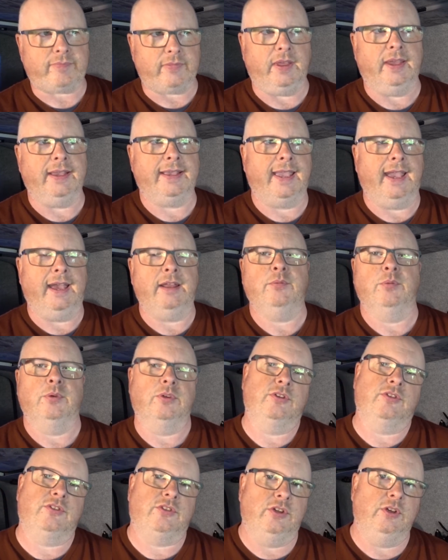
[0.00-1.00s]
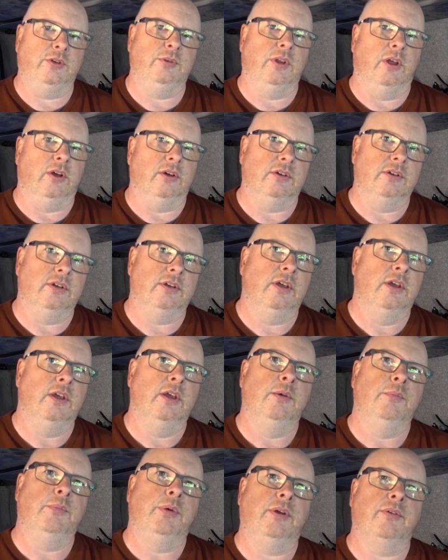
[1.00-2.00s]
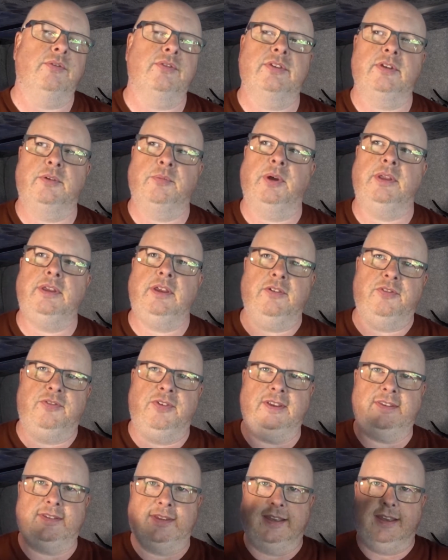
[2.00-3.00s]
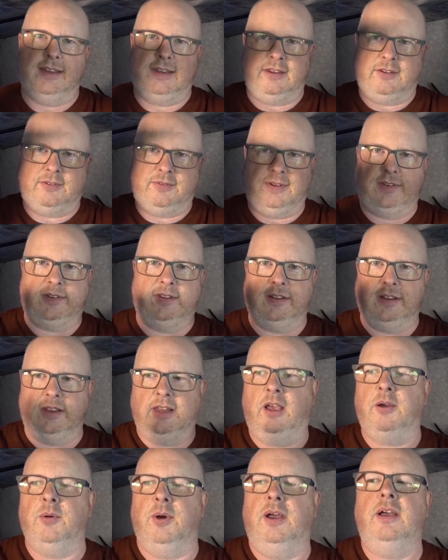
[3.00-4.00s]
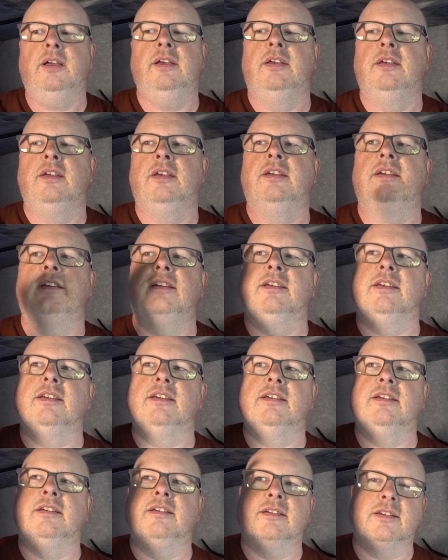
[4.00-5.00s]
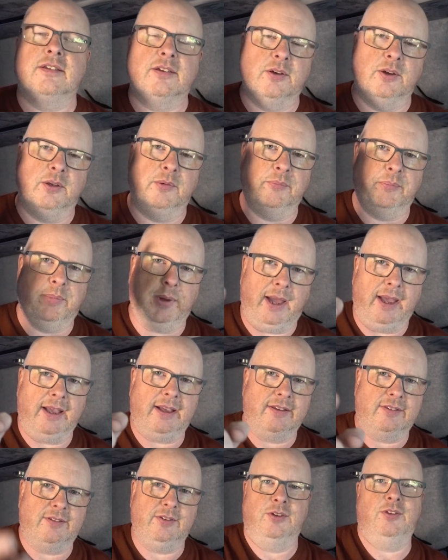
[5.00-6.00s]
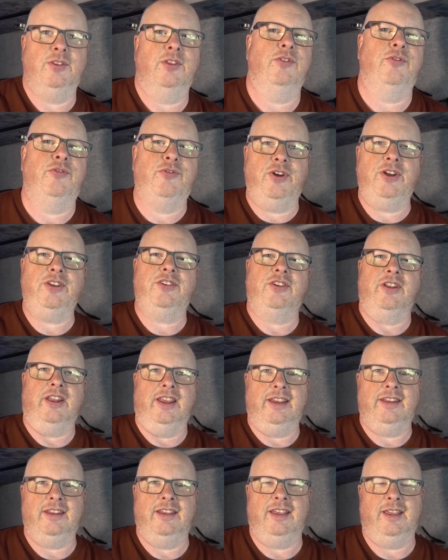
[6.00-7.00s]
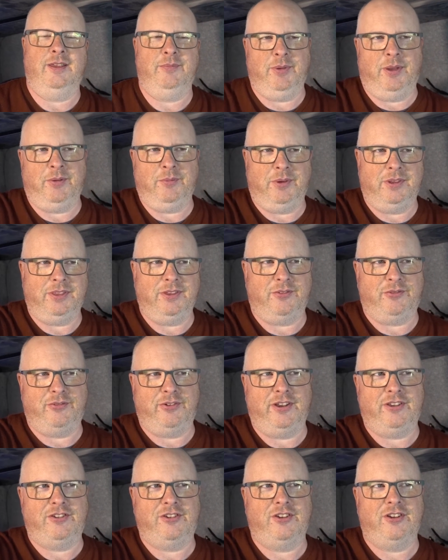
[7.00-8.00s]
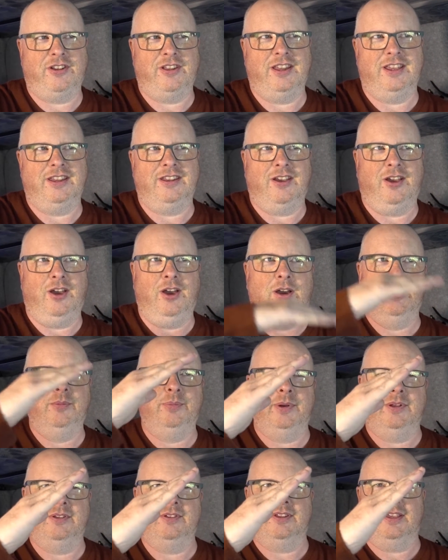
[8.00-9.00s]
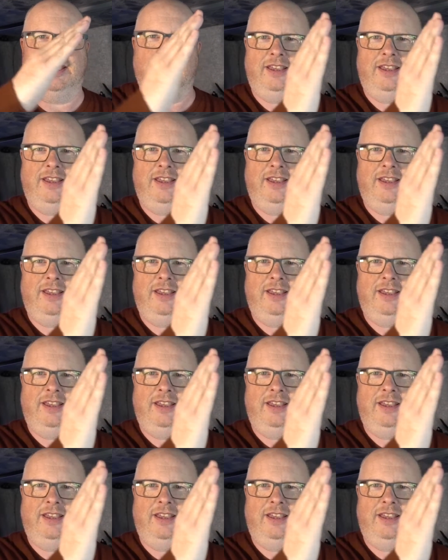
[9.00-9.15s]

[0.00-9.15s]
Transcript: again was too long, but obviously when you fit it and it's fitted lower, going back to the fridge lid, it meant when the fridge lid opens it